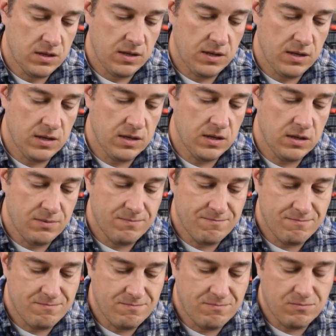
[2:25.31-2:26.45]
And
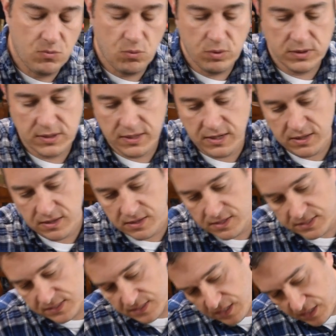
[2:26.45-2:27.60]
once I get
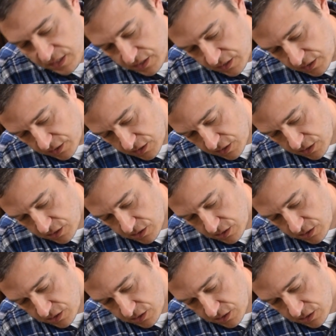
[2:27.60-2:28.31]
this in here,